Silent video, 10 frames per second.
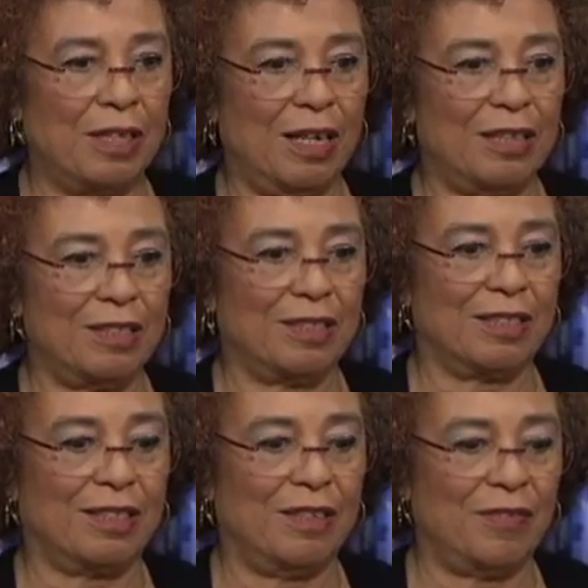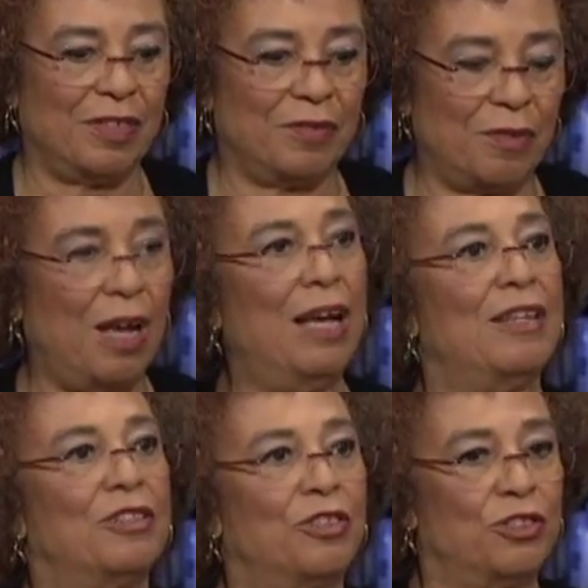has given
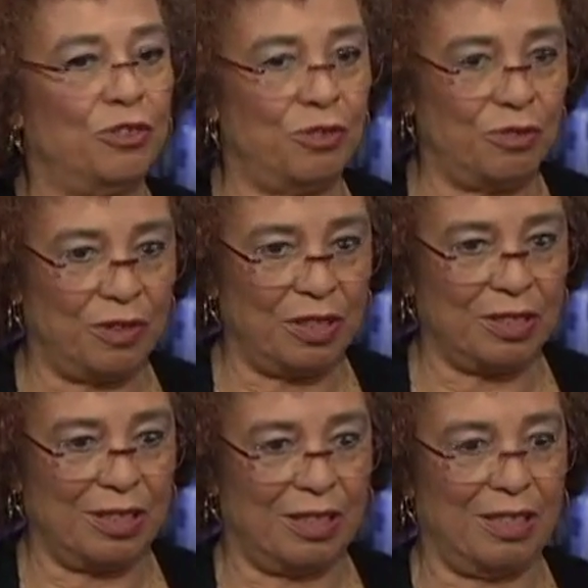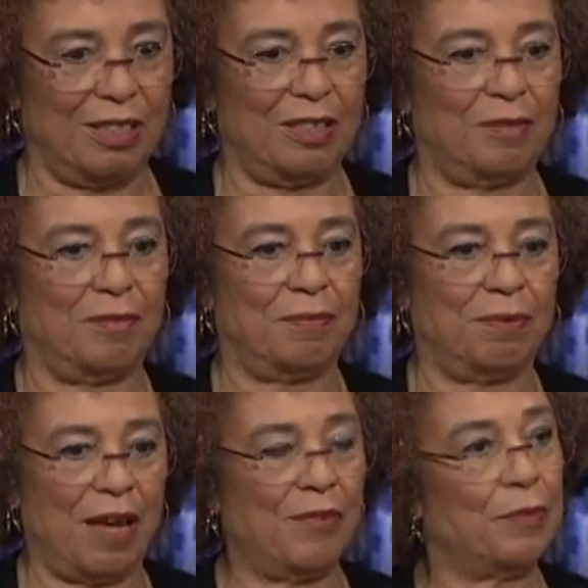rise to this uh,
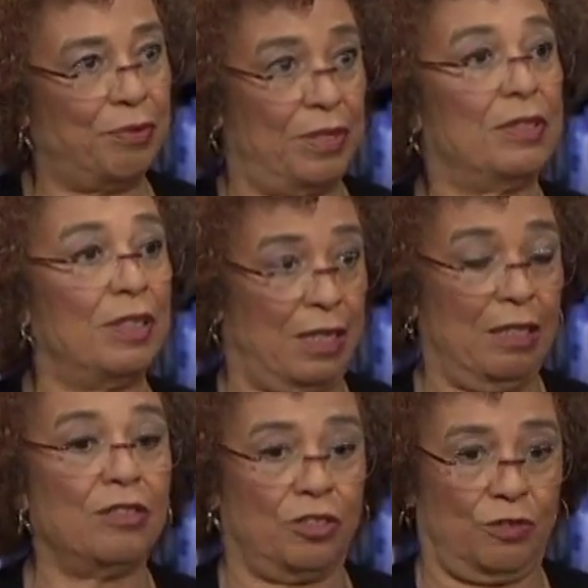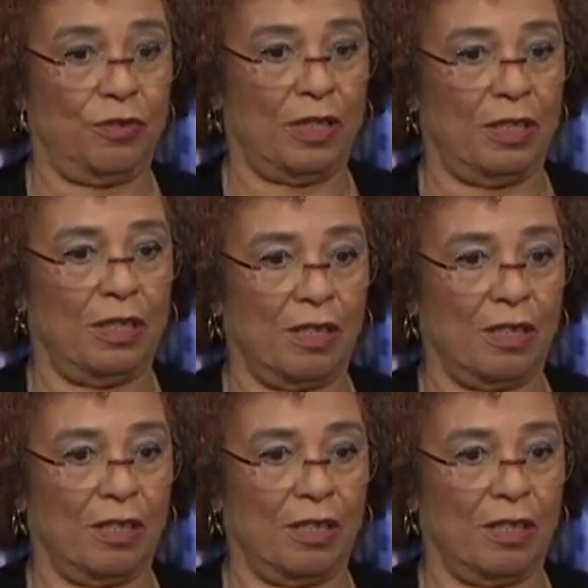private prison industry.